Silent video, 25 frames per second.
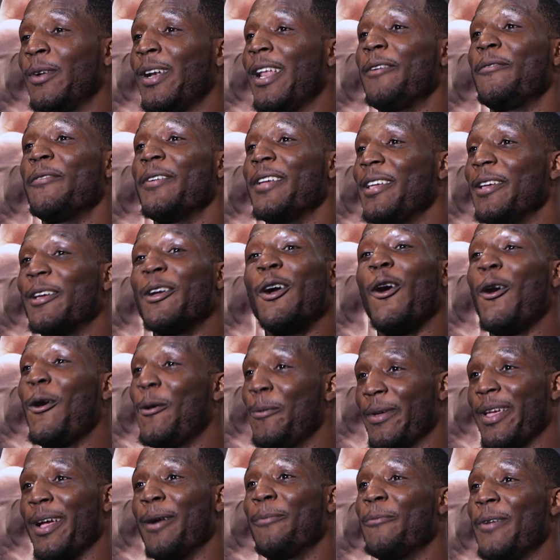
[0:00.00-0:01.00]
Whenever he
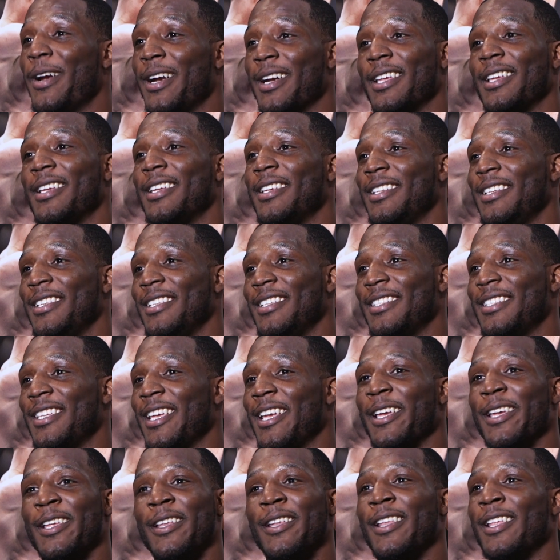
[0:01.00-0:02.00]
called me, I'm ready. He
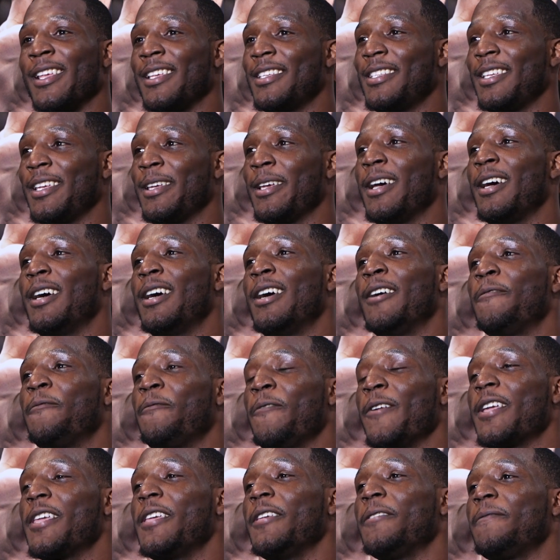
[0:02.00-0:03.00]
said, let's say
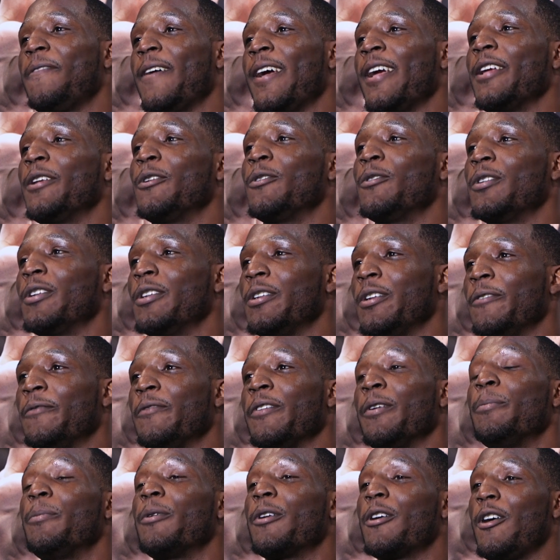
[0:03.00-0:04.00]
Frankie's fighting on the
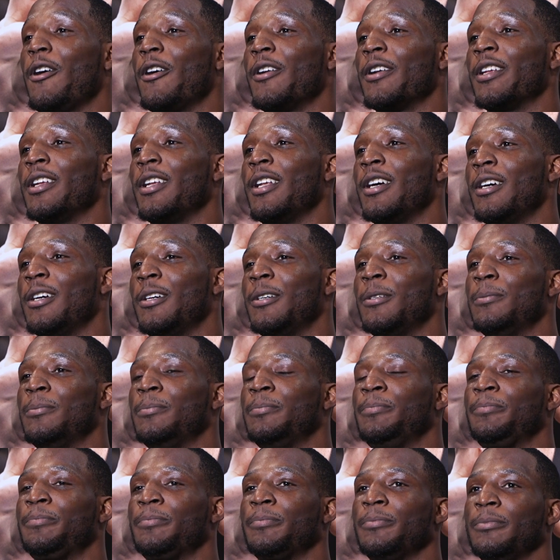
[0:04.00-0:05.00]
November card
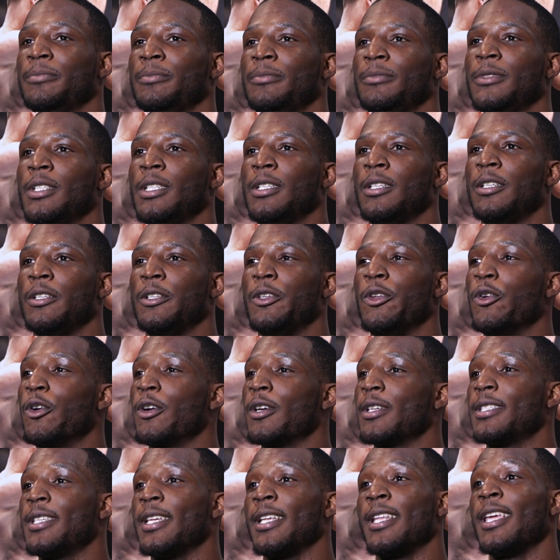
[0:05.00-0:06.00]
in New
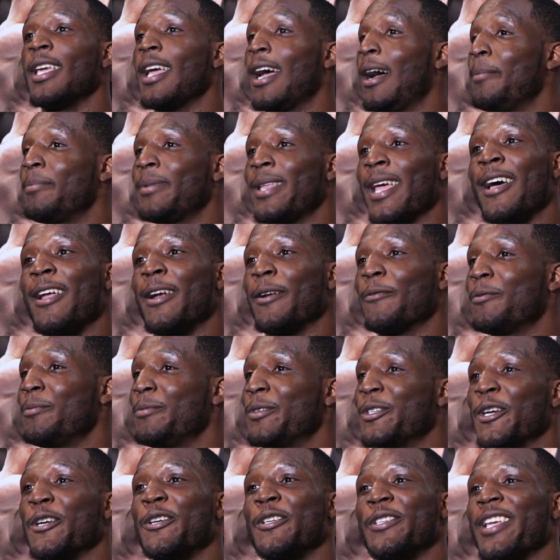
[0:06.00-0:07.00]
York City. I'm down. I'm
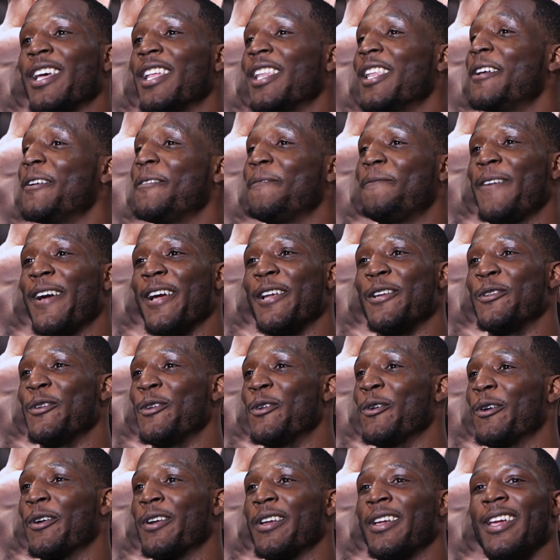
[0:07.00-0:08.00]
from Jersey. I love to fight in New
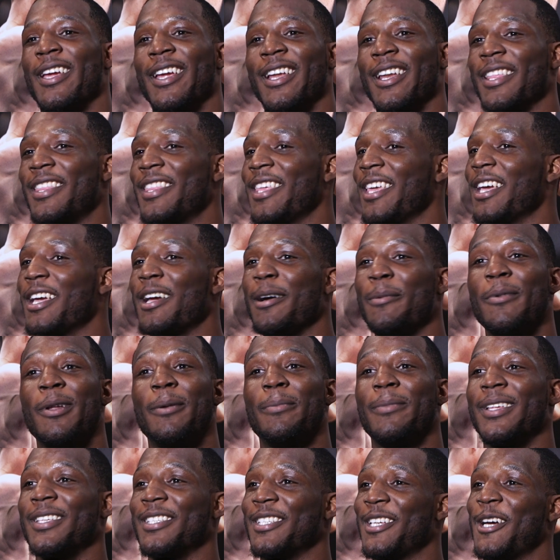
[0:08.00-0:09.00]
York. Anything coming
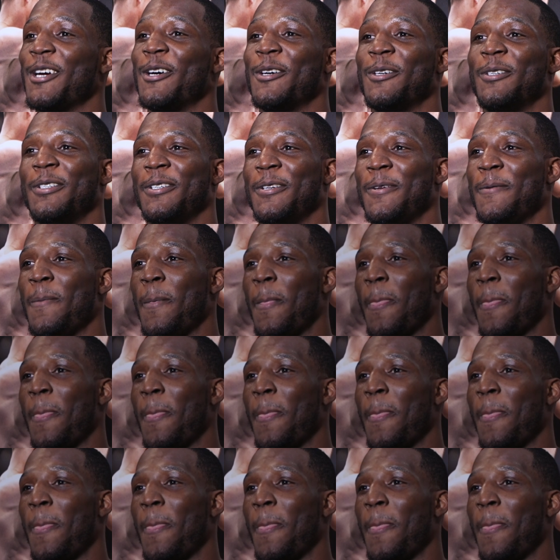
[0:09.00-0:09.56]
up, let's go.